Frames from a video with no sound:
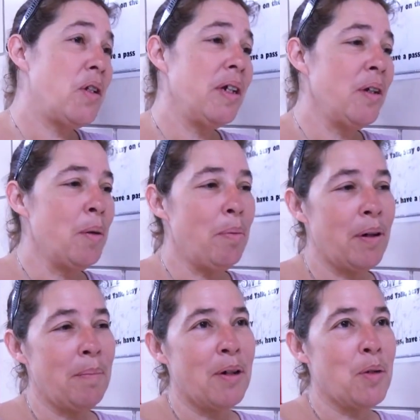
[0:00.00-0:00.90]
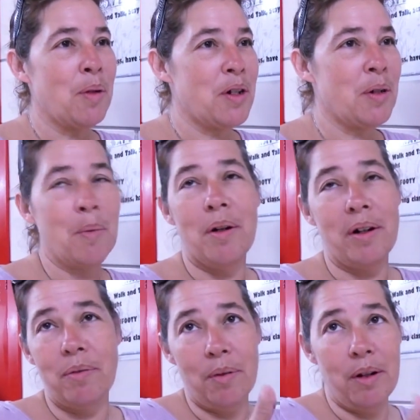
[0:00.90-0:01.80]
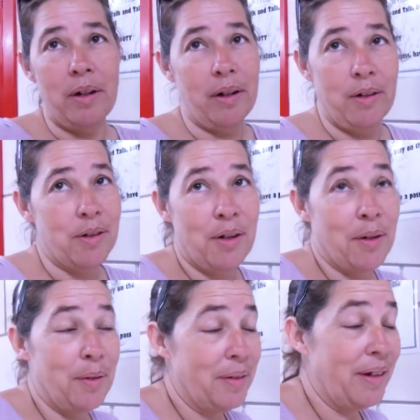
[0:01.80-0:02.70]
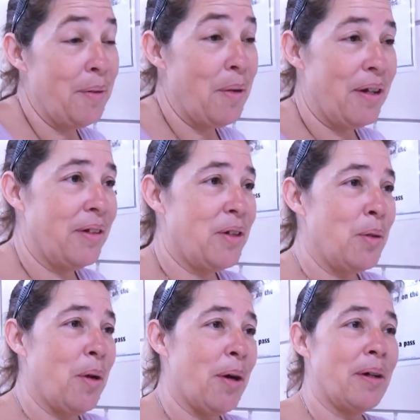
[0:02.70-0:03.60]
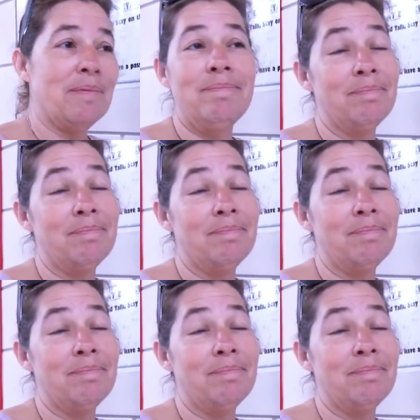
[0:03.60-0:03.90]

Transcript: She knew pretty much what she wanted for in here, so it wasn't too hard.